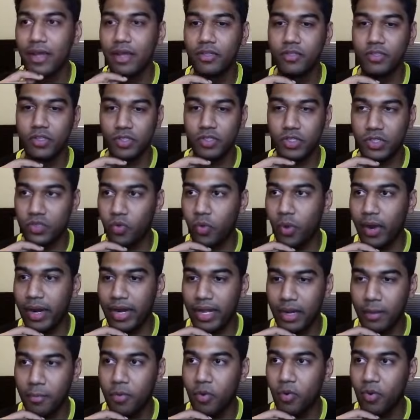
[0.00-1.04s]
So just go ahead and
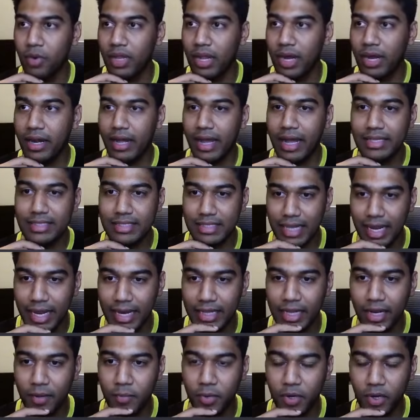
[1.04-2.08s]
upload that and select
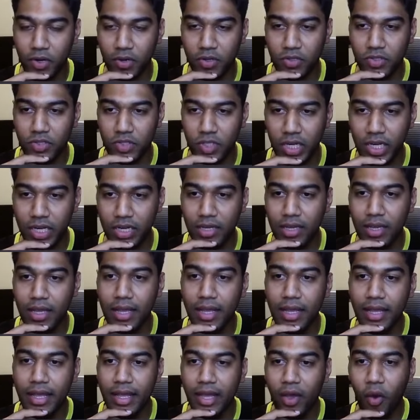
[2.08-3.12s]
that particular sheet.
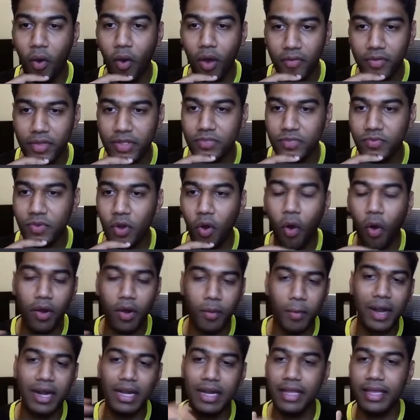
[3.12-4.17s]
All of this will
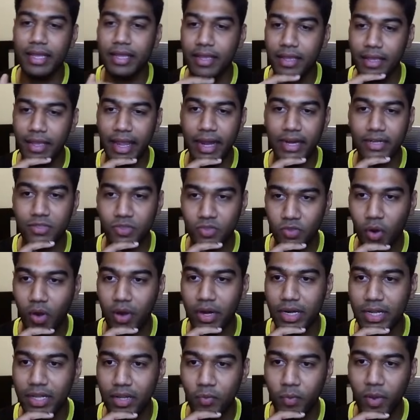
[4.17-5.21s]
automatically get
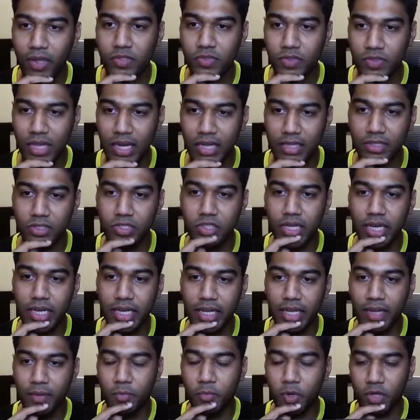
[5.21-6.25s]
sorted, and once you select the sheet,
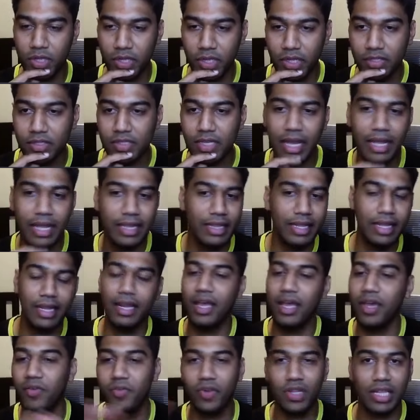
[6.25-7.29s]
input this, and then
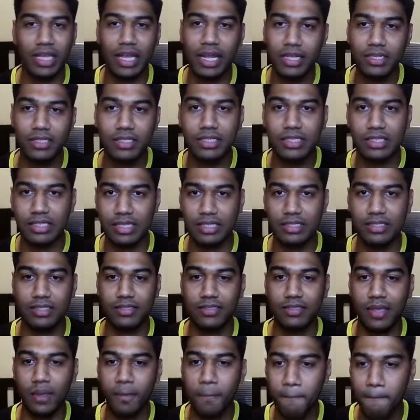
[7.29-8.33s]
everything else stays the
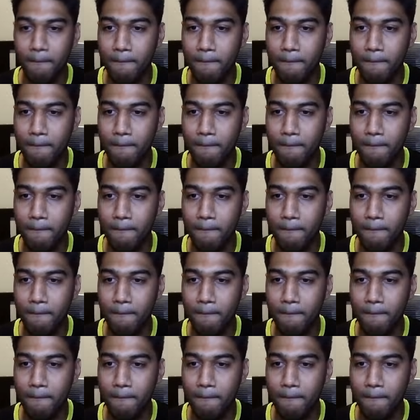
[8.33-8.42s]
same.